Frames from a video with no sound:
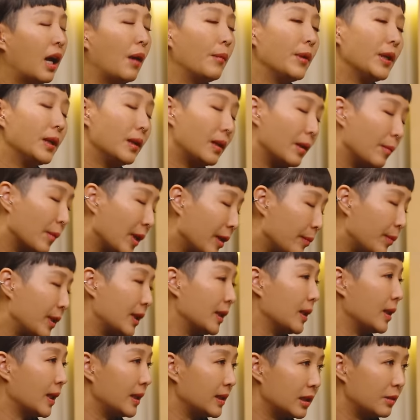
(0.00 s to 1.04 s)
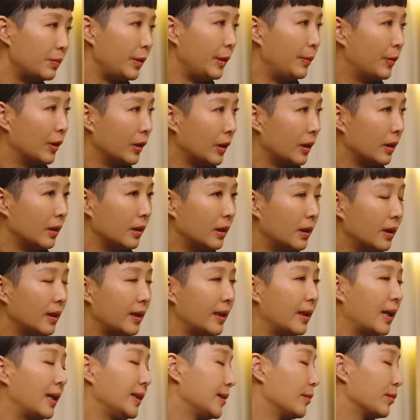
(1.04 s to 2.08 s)
I mean, they might be the nicest people on
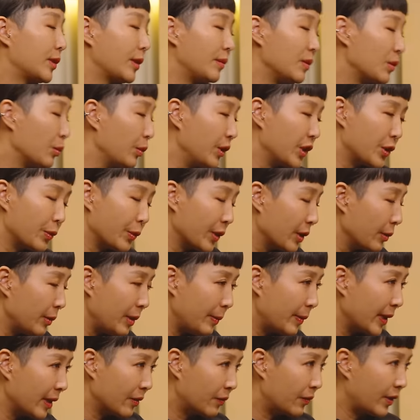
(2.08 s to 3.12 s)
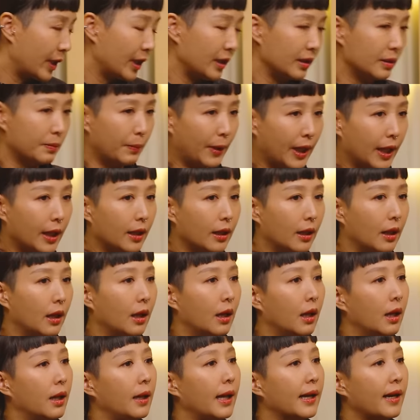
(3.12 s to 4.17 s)
earth, and I sometimes wish we could be better friends, but
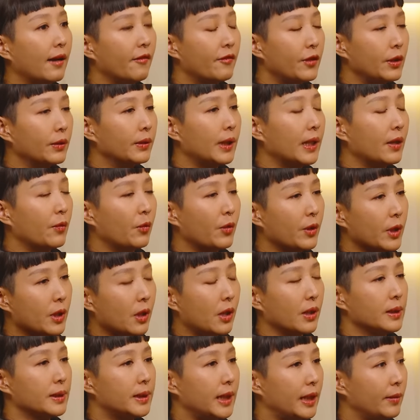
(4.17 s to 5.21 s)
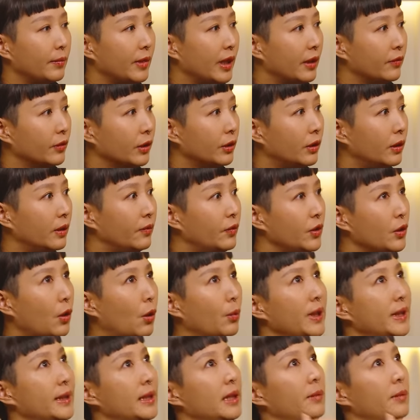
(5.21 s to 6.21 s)
like I feel like we're not on the same level. If you always